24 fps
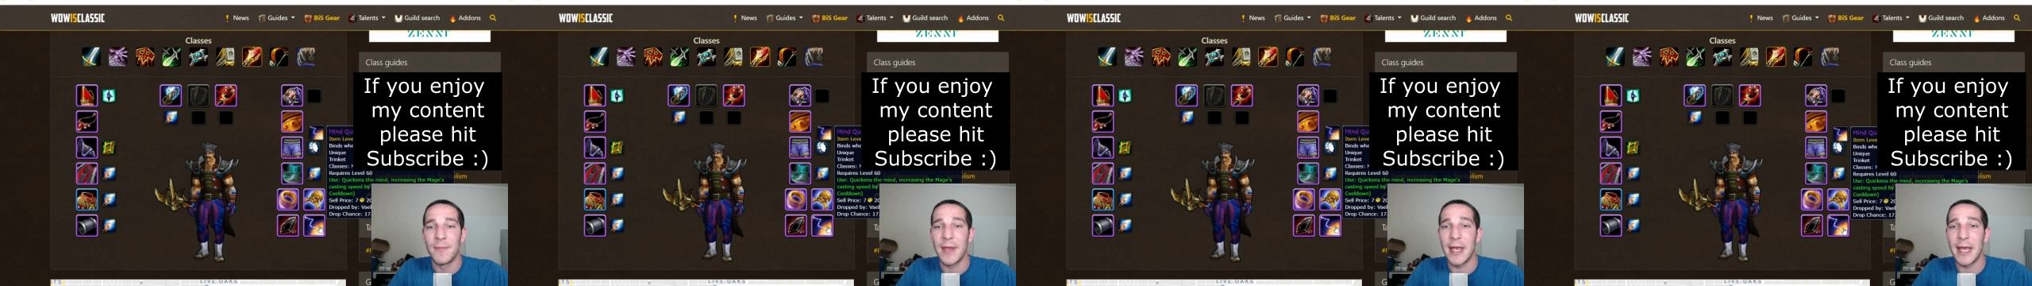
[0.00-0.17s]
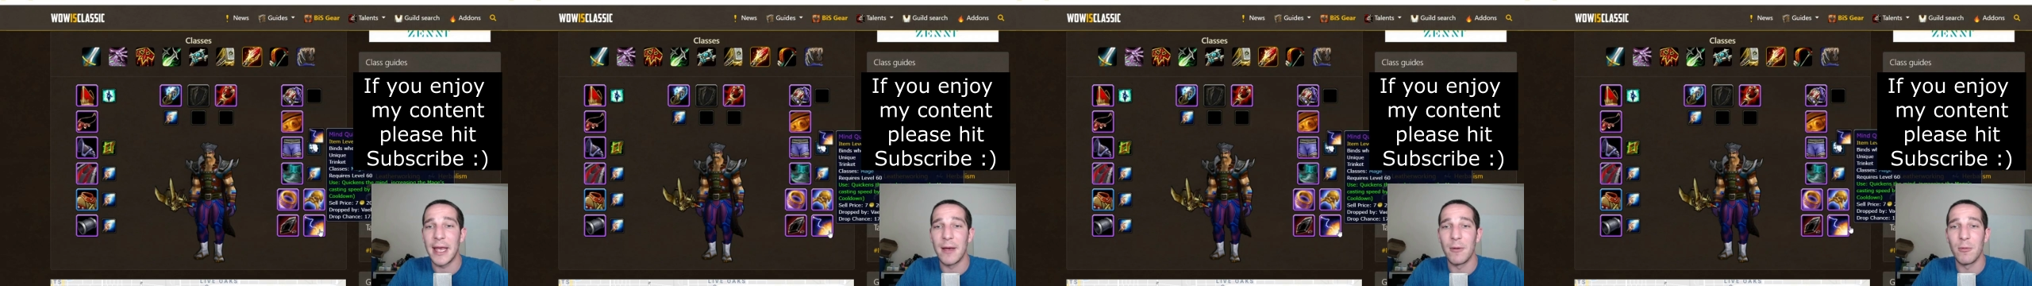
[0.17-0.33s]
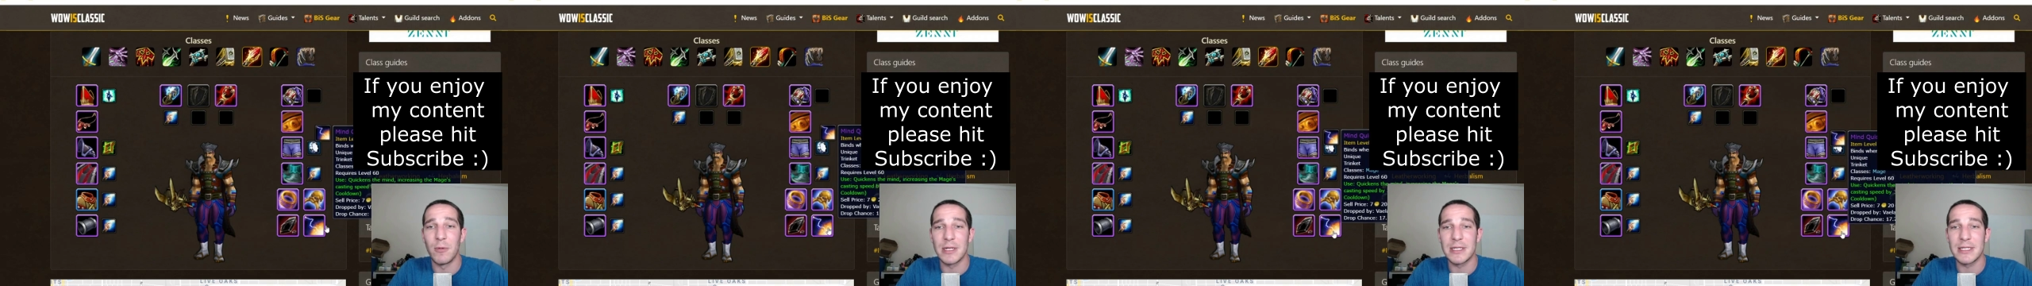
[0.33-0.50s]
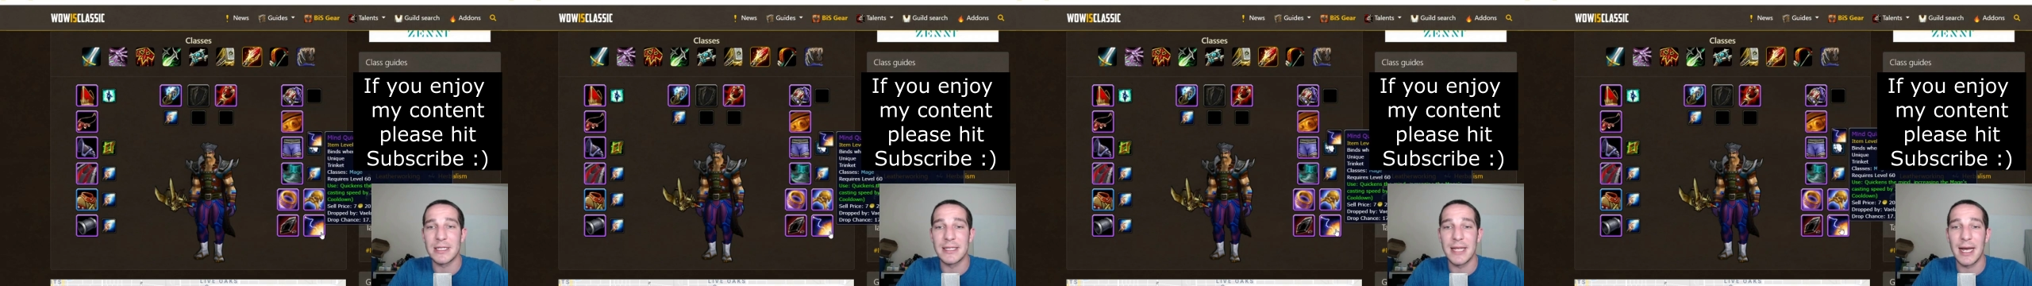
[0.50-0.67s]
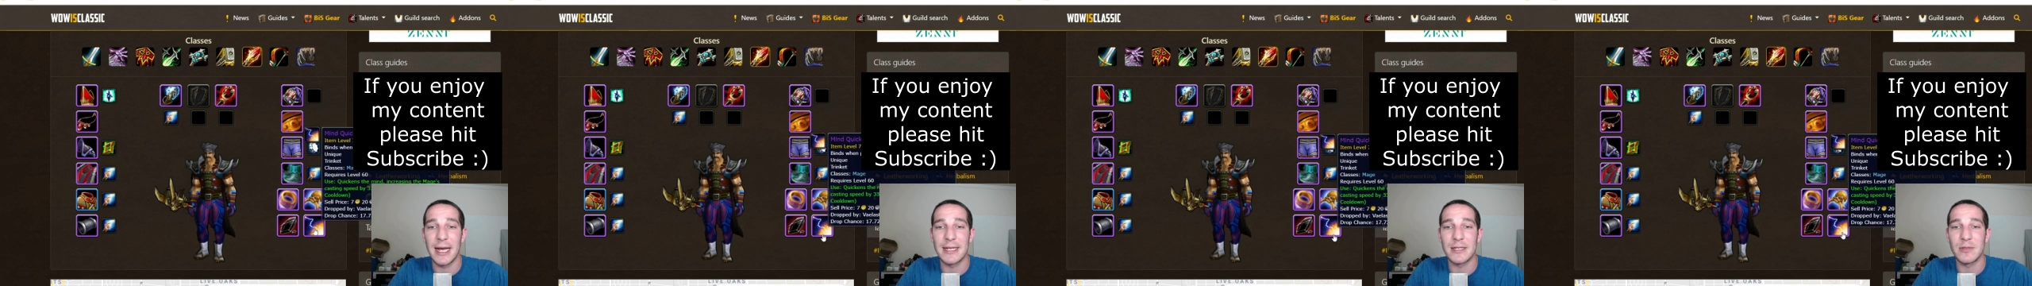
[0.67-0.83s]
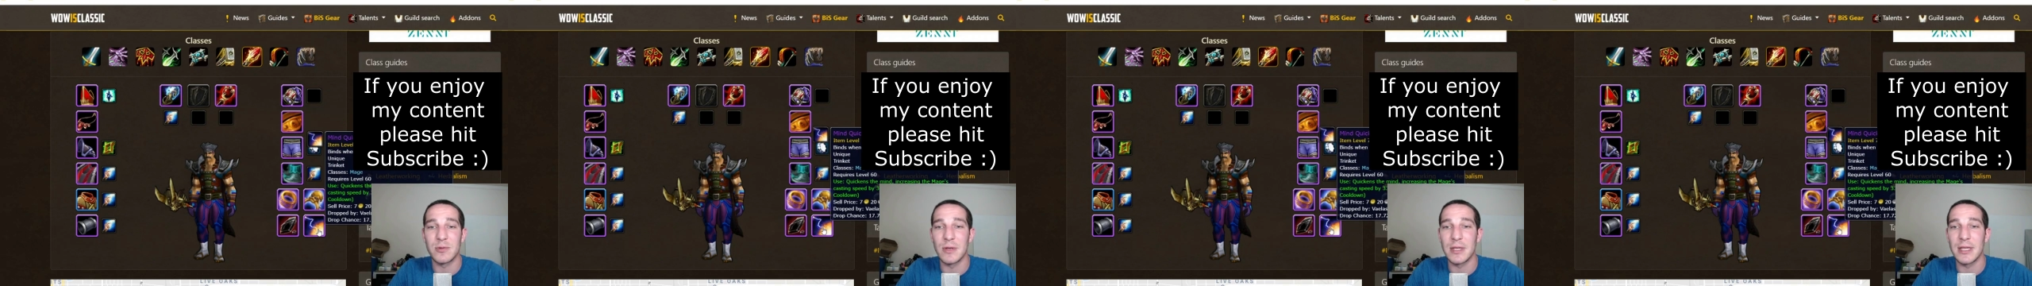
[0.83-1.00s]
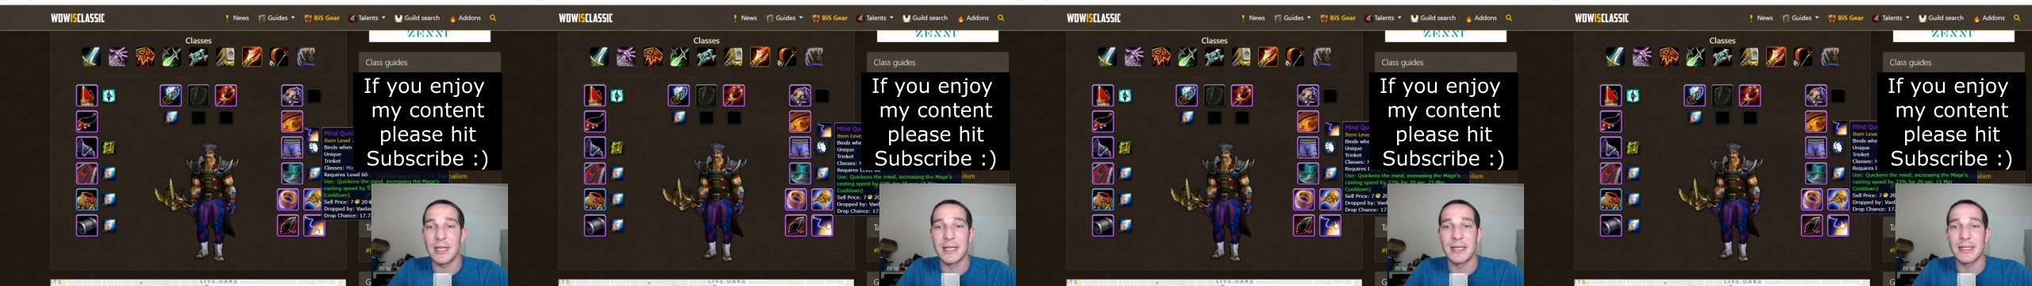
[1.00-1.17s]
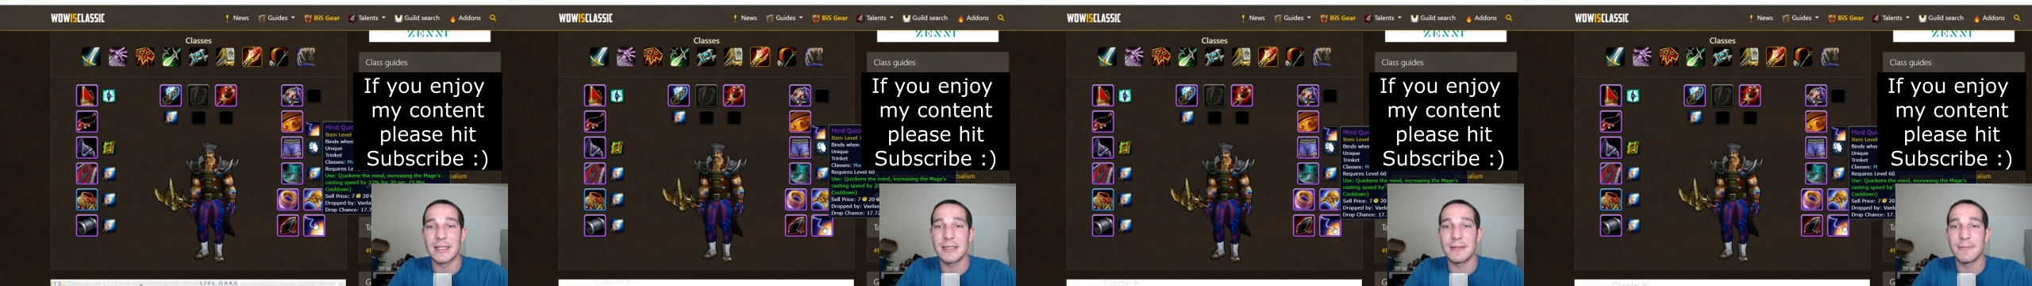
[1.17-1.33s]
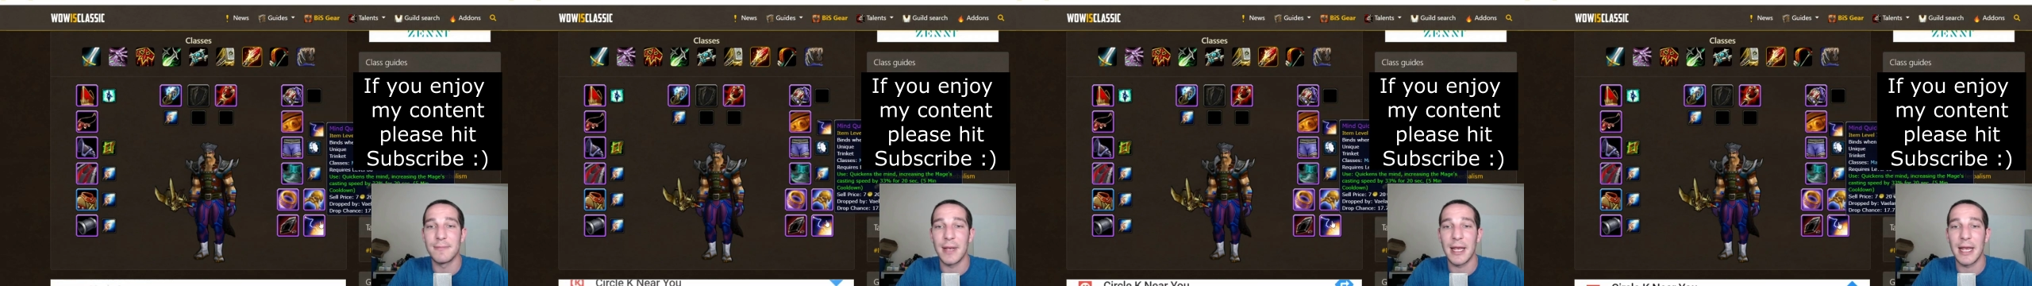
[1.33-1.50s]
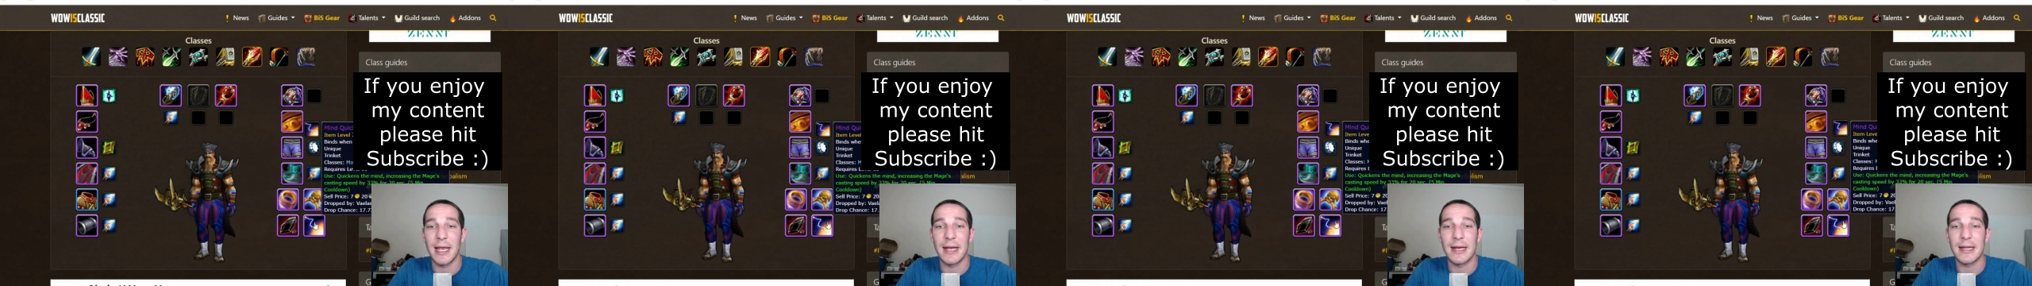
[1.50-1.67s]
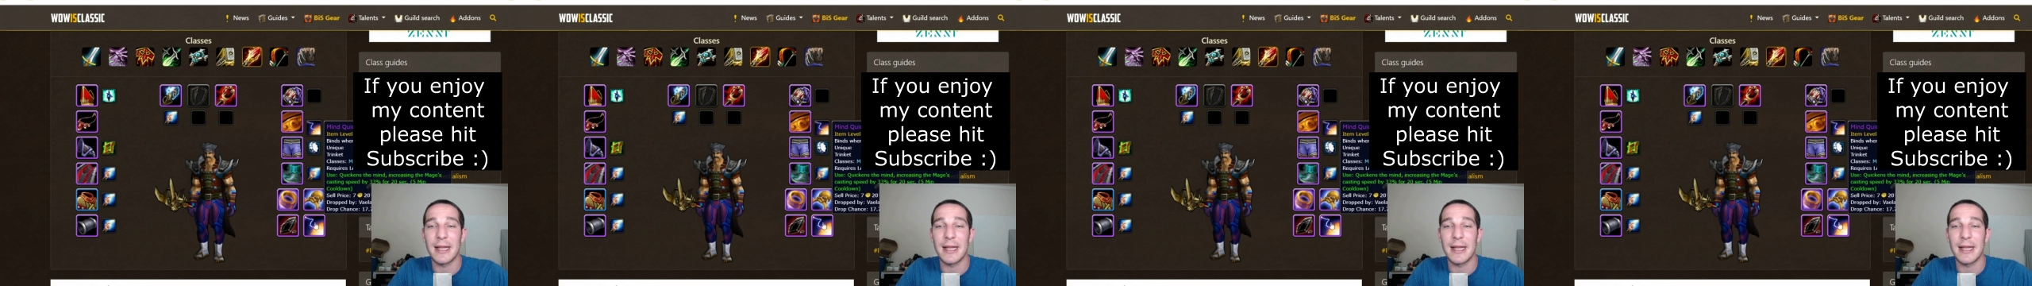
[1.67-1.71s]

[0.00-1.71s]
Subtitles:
And what's nice with this being